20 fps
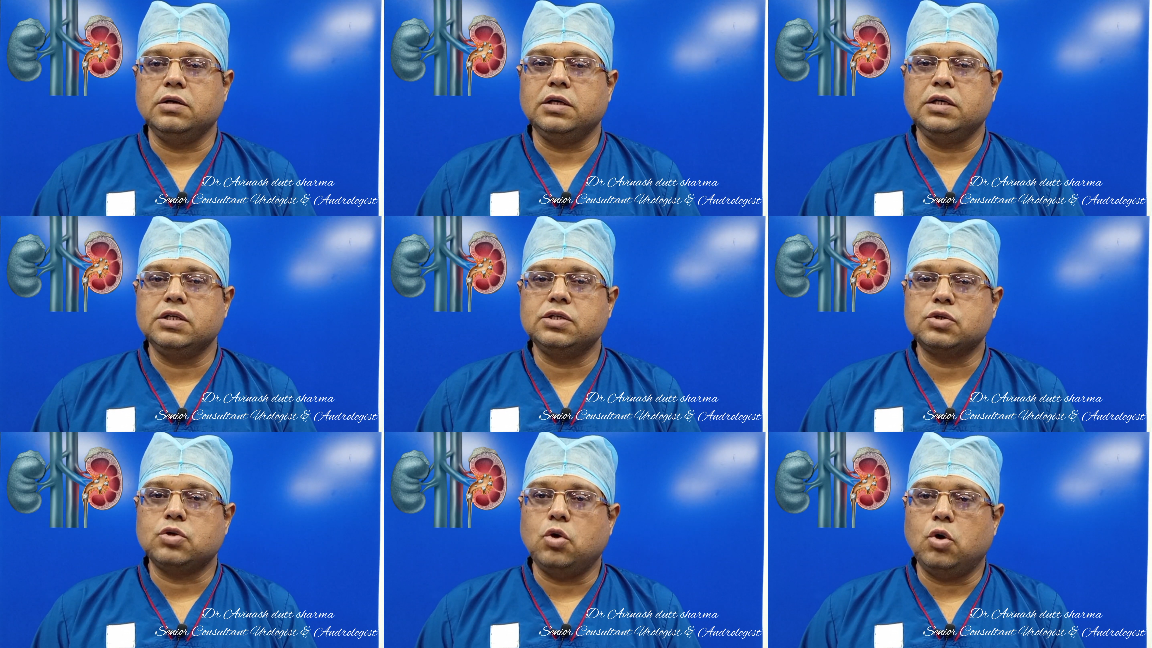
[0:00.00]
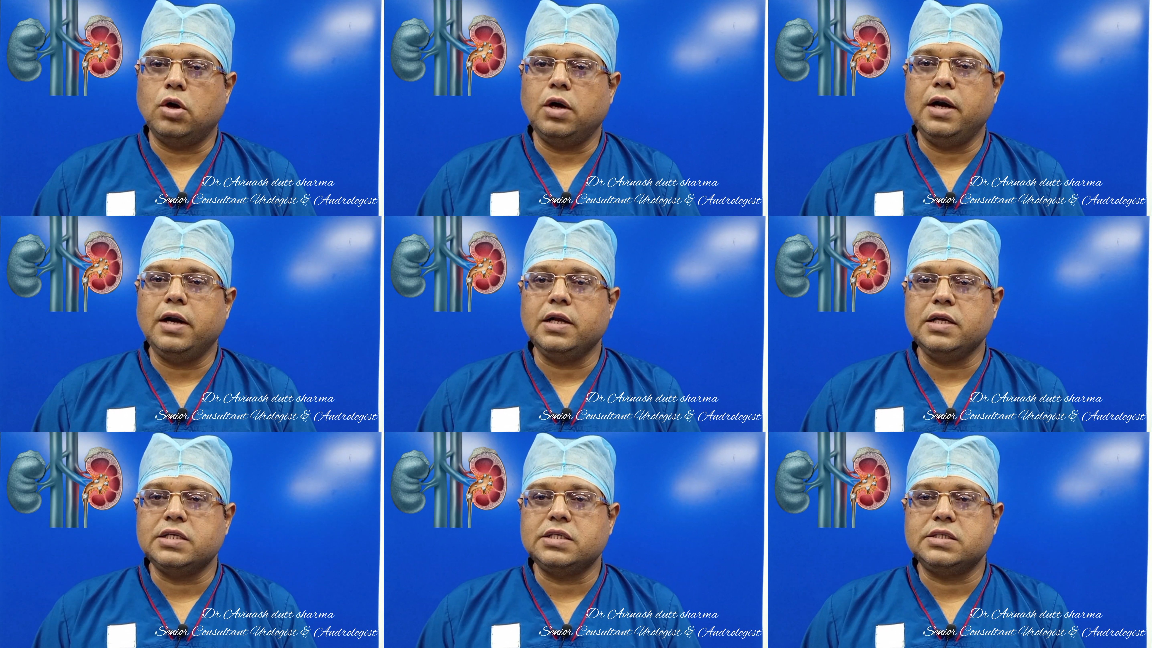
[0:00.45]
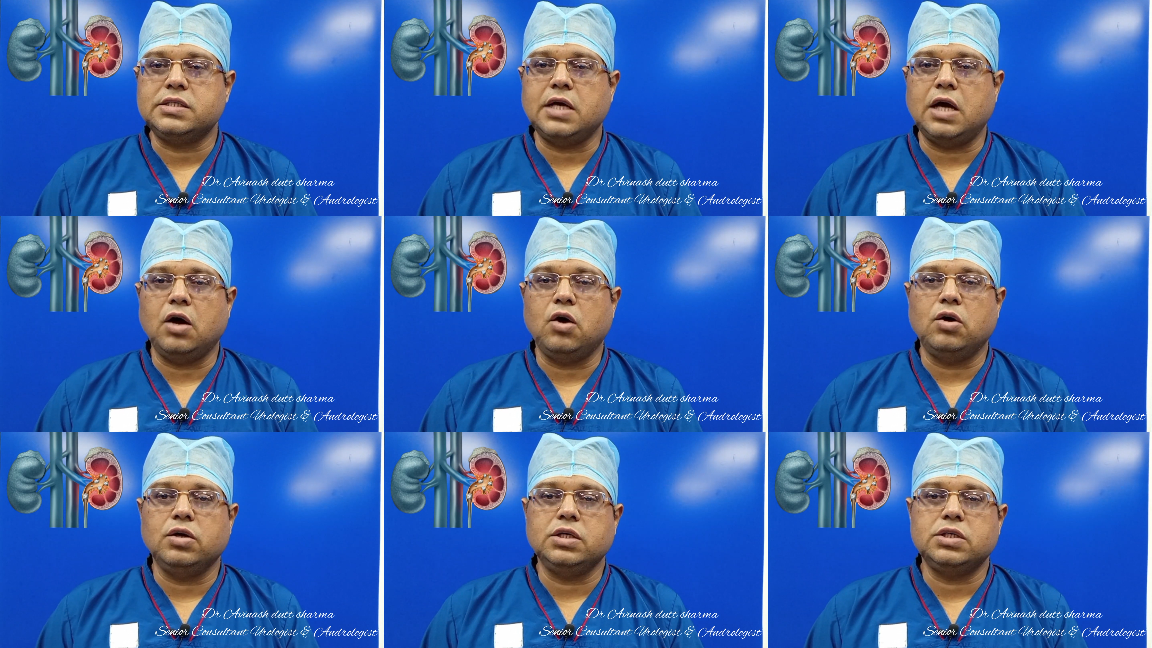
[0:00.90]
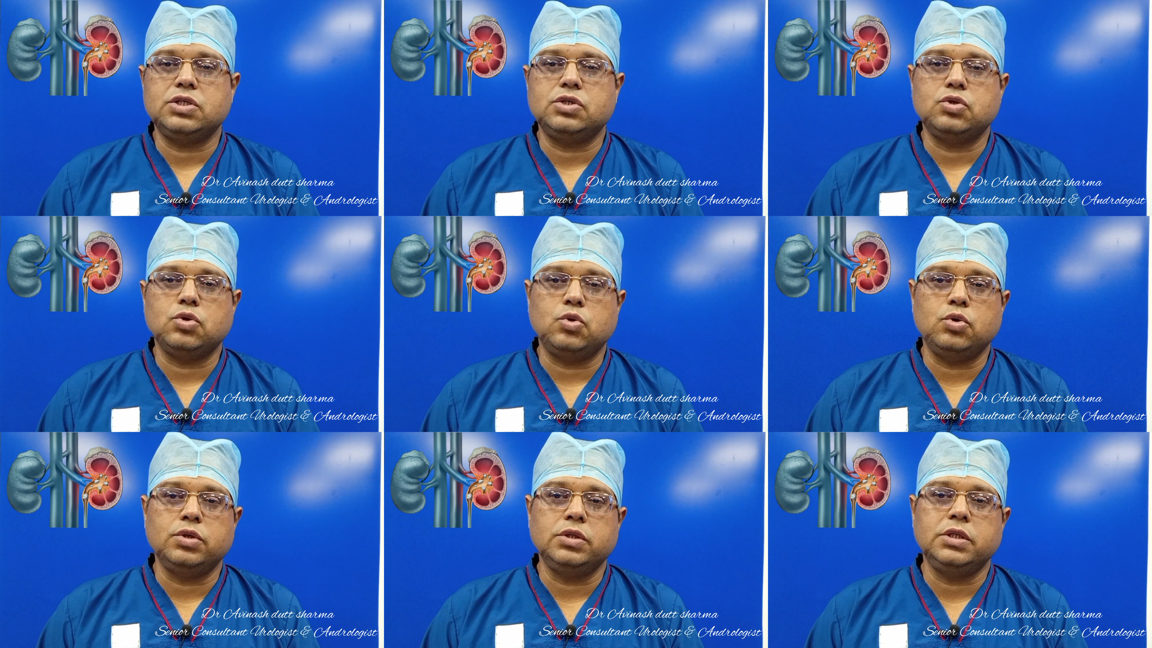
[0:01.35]
is called staghorn
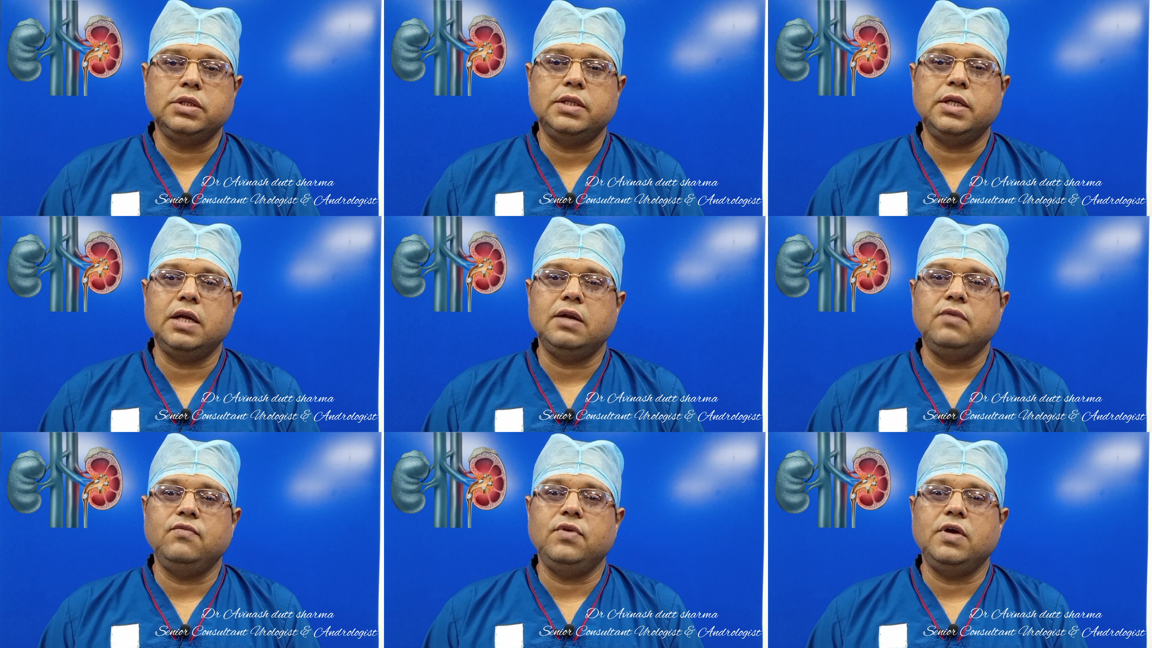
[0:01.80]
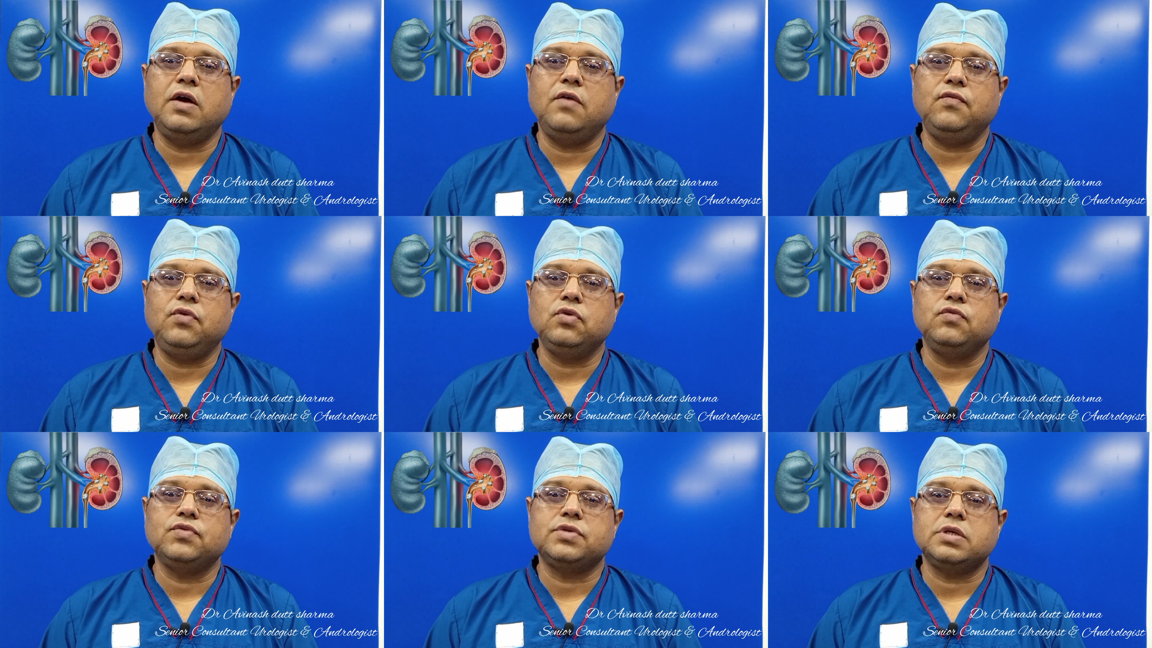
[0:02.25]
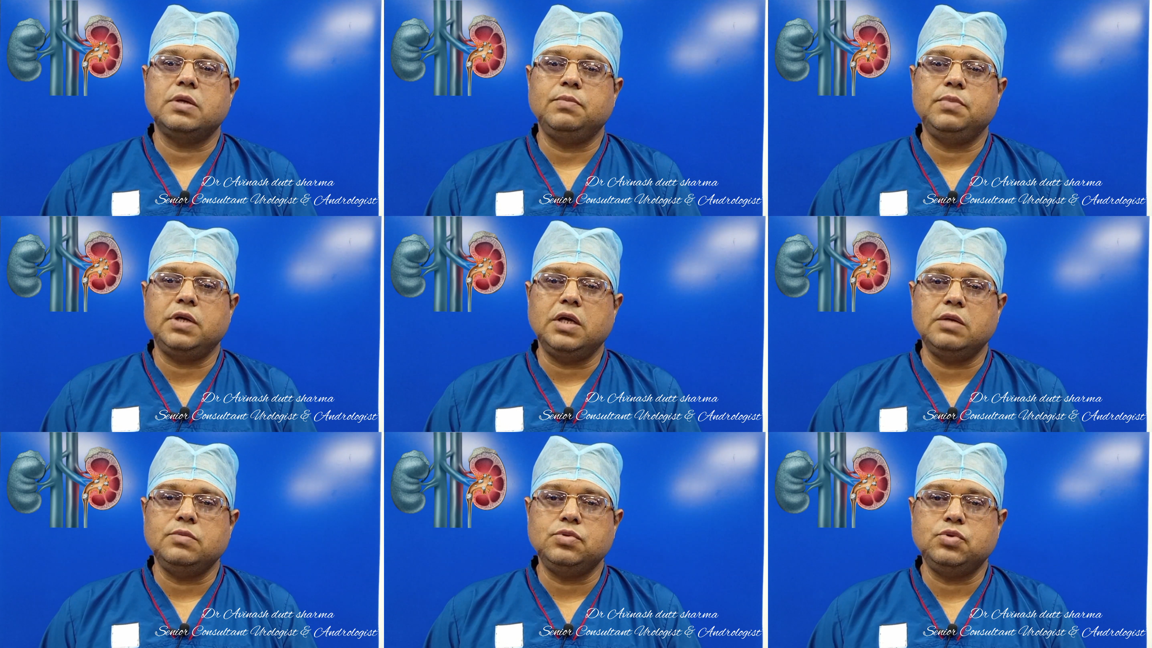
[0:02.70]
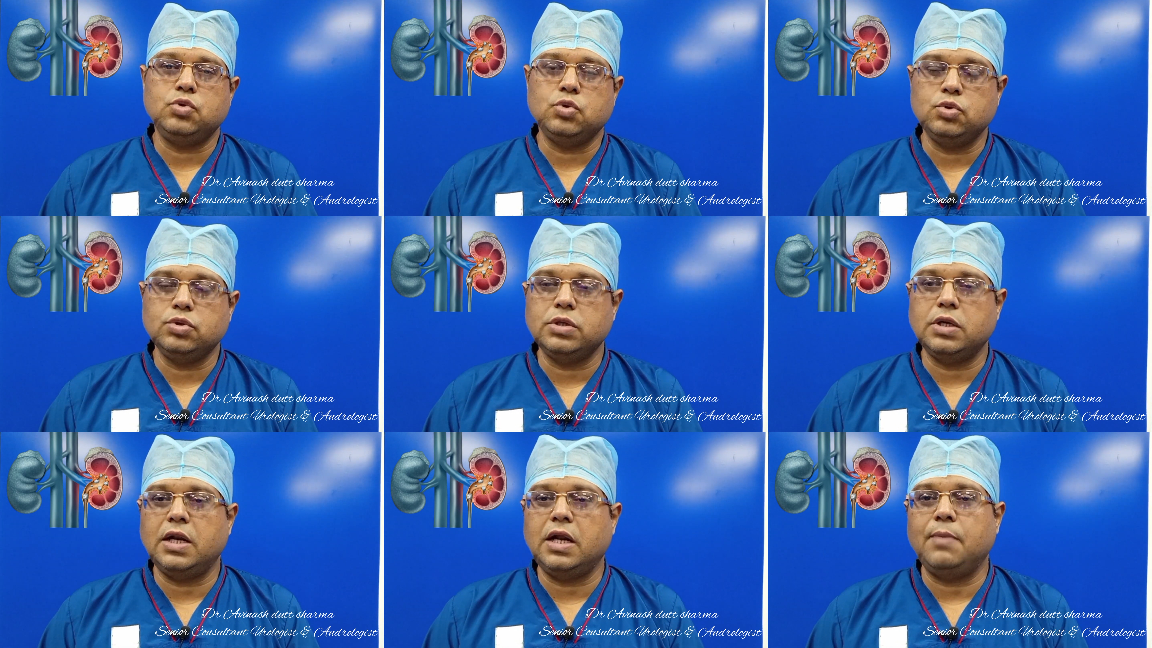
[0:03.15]
stone, then we have to sometimes
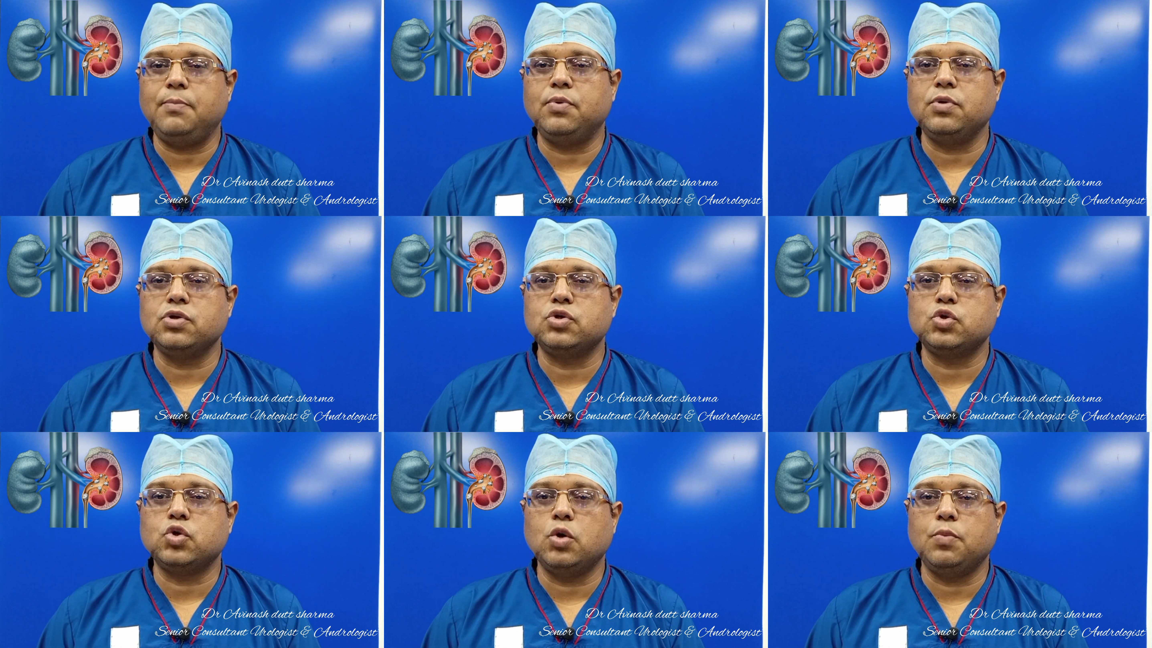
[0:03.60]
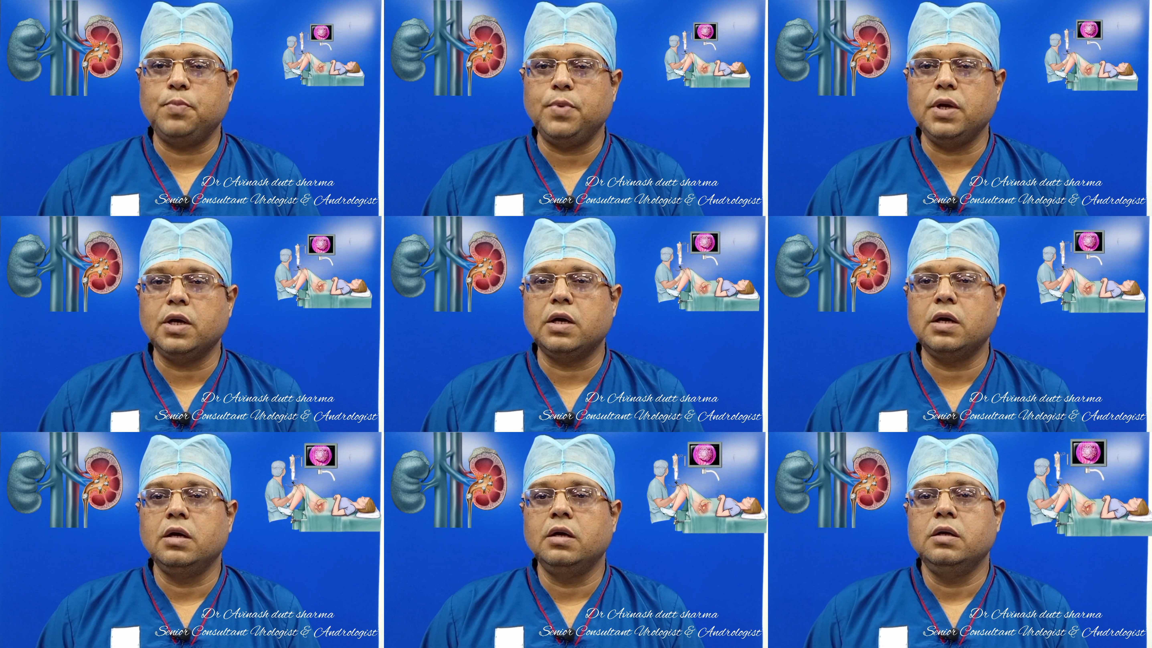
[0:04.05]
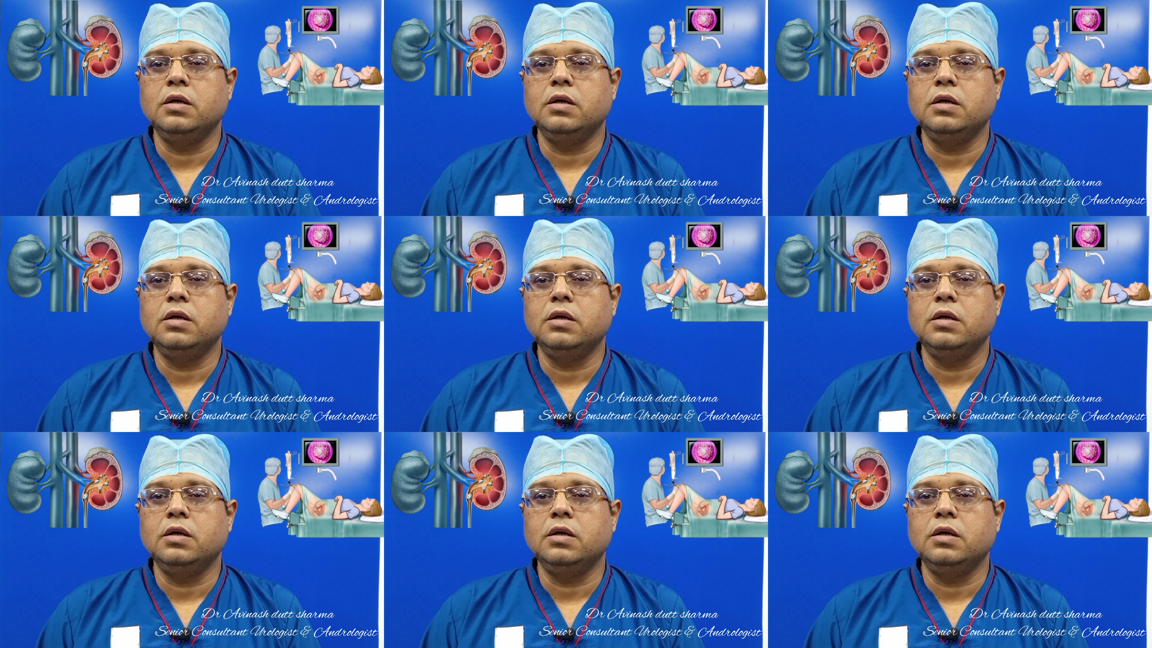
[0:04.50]
do the laparoscopic